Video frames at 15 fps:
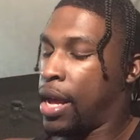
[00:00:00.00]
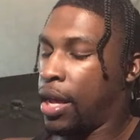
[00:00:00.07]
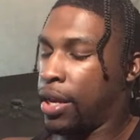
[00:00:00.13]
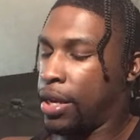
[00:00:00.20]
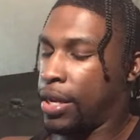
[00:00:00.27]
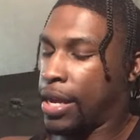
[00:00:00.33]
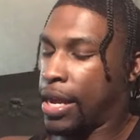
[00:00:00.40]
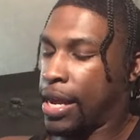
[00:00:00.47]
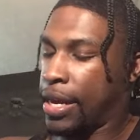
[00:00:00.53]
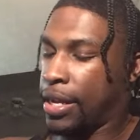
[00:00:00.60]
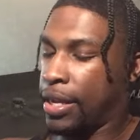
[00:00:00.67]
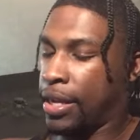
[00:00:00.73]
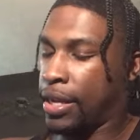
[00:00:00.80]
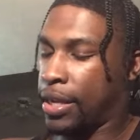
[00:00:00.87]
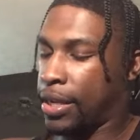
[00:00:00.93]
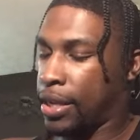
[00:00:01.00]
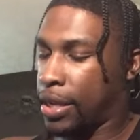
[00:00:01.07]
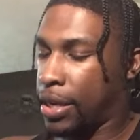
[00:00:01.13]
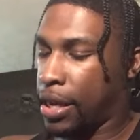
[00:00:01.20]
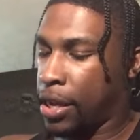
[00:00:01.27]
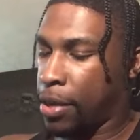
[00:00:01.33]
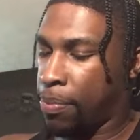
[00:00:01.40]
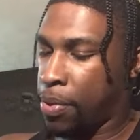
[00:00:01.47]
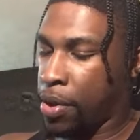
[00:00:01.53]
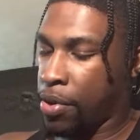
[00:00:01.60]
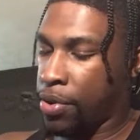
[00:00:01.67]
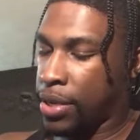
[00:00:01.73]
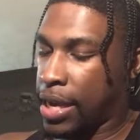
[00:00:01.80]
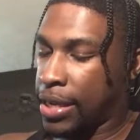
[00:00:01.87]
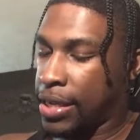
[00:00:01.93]
Other than that, another pure
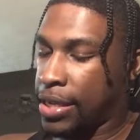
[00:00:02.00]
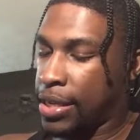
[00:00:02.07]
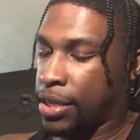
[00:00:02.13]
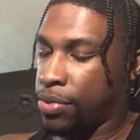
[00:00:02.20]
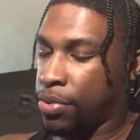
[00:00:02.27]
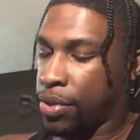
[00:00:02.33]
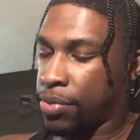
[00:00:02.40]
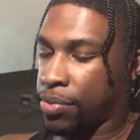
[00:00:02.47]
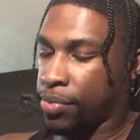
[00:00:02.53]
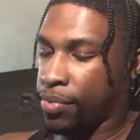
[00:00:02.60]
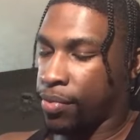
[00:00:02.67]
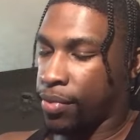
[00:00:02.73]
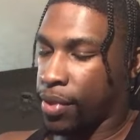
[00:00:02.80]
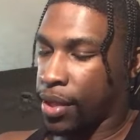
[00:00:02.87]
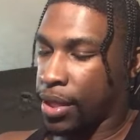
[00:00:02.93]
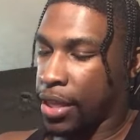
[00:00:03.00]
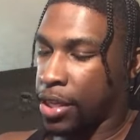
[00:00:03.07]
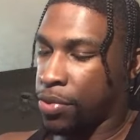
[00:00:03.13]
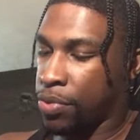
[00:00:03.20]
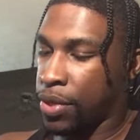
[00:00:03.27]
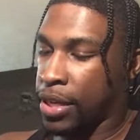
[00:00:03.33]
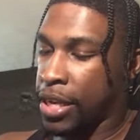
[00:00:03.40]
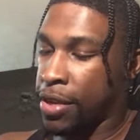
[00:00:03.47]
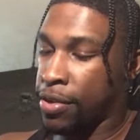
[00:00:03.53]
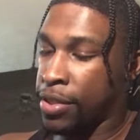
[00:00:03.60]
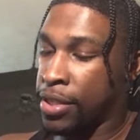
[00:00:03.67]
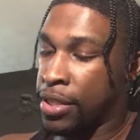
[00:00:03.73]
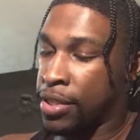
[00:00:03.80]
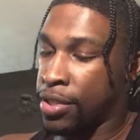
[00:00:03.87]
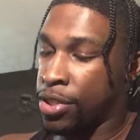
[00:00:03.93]
is actually this one. This one gives
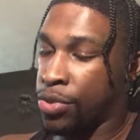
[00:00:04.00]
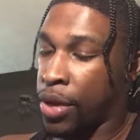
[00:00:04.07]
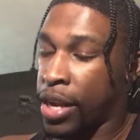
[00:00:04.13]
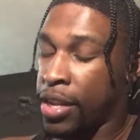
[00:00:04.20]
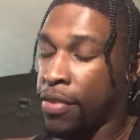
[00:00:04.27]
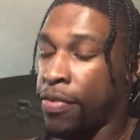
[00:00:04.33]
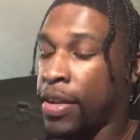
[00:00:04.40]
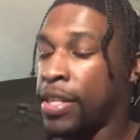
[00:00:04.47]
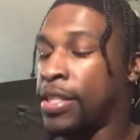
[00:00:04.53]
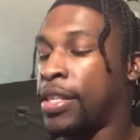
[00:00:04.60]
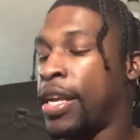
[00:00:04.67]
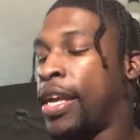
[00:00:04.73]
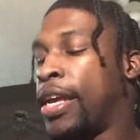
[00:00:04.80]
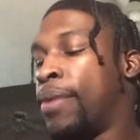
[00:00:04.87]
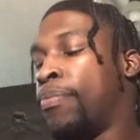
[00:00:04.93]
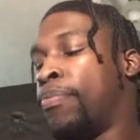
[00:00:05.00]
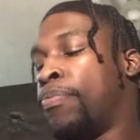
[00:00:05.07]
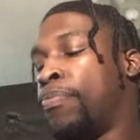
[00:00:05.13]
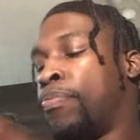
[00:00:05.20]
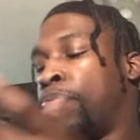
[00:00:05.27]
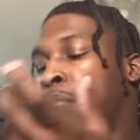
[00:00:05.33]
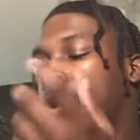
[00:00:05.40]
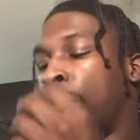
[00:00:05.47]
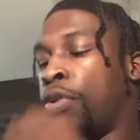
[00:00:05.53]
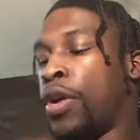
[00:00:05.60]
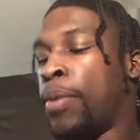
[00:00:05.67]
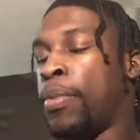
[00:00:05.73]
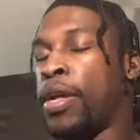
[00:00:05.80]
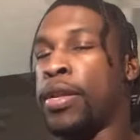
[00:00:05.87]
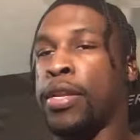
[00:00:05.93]
strike defense and pure, I
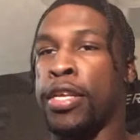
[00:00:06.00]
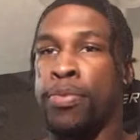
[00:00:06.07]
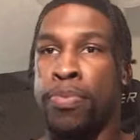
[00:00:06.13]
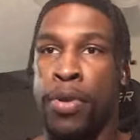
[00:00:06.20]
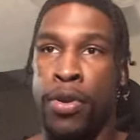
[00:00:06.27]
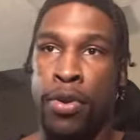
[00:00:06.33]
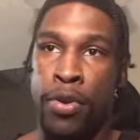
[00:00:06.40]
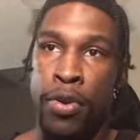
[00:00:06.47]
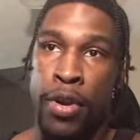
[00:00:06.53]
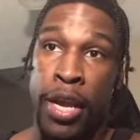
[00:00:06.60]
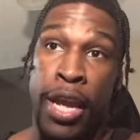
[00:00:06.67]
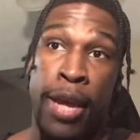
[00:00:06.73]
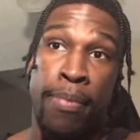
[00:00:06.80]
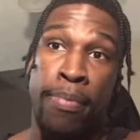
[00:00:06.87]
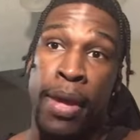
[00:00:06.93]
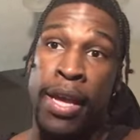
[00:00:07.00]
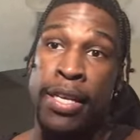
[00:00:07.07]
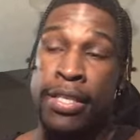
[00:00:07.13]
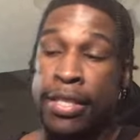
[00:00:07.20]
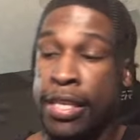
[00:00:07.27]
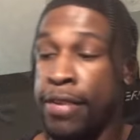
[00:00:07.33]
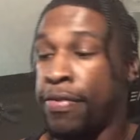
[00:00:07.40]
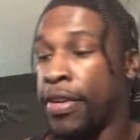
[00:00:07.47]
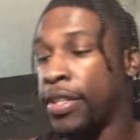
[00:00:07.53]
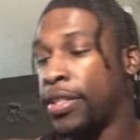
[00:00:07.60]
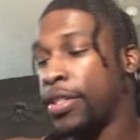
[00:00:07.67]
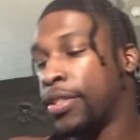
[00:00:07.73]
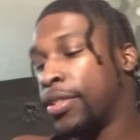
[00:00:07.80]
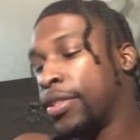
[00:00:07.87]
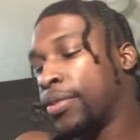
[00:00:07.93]
mean, it's pure and base
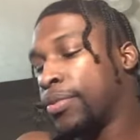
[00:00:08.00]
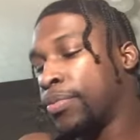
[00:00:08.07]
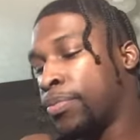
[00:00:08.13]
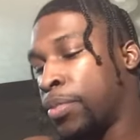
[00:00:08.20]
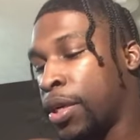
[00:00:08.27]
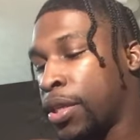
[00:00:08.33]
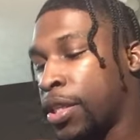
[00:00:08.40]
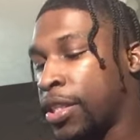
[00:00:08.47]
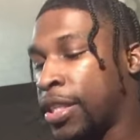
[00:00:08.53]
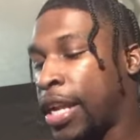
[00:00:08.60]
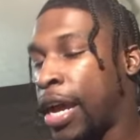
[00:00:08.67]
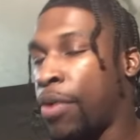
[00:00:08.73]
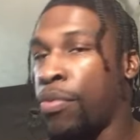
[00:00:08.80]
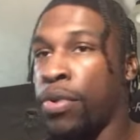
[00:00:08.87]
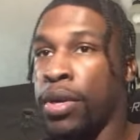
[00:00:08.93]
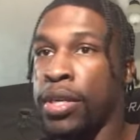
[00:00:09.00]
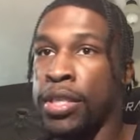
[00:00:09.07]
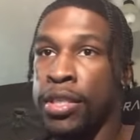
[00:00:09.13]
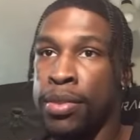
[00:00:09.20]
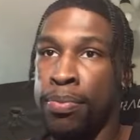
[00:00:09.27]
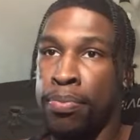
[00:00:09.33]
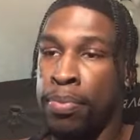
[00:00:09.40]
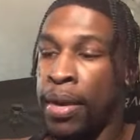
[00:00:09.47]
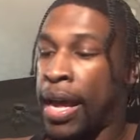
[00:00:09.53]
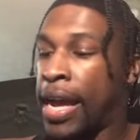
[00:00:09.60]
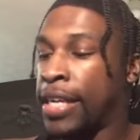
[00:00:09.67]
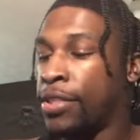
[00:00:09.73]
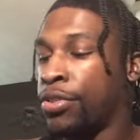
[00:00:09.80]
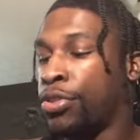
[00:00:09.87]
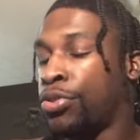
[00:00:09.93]
defenses. But the slot one is
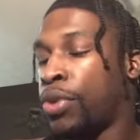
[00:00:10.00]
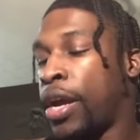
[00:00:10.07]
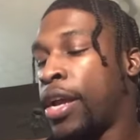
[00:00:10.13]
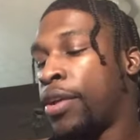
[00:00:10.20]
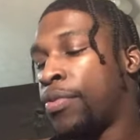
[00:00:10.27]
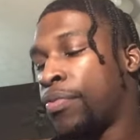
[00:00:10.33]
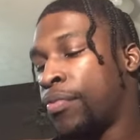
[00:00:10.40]
blast or strike.